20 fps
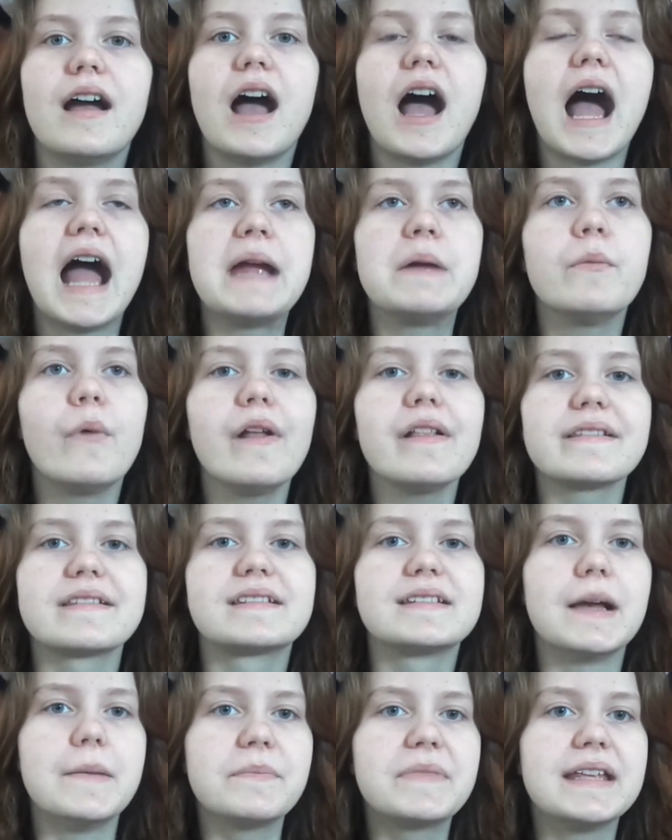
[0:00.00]
I want
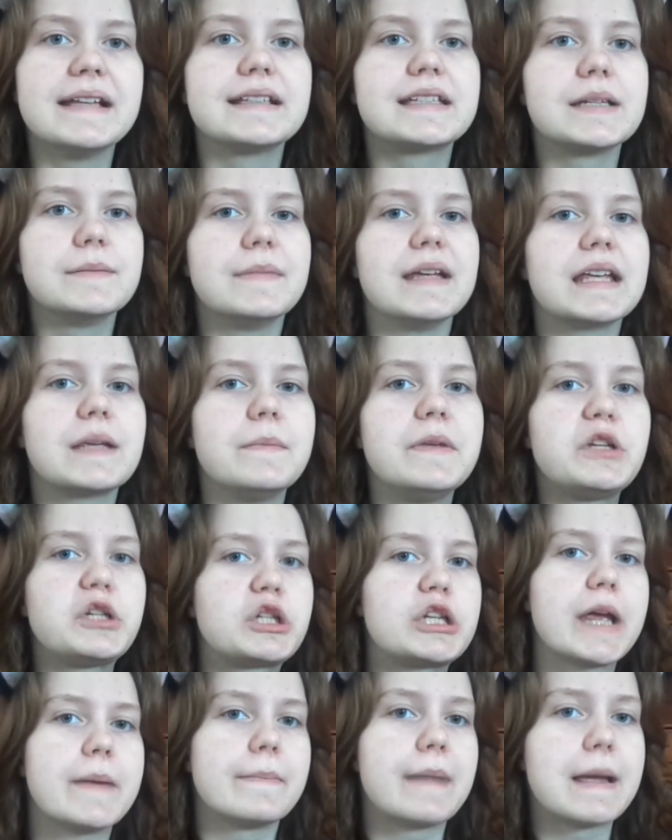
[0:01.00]
something to make me
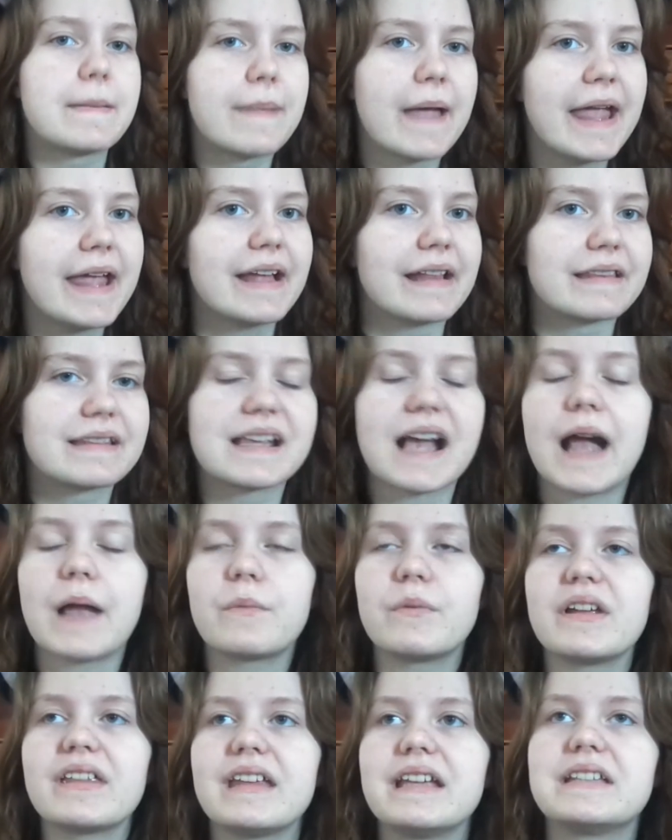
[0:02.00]
shit my pants. I
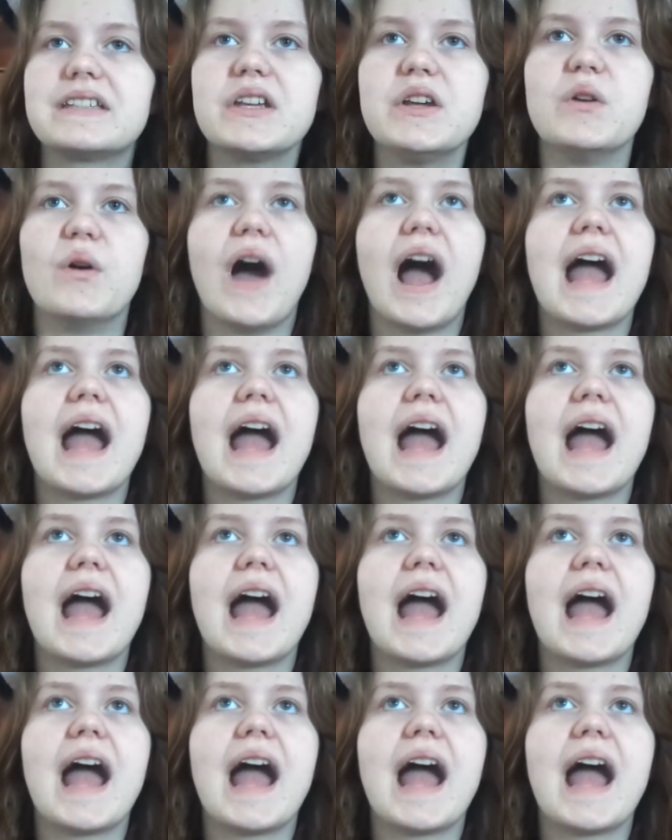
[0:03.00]
really do.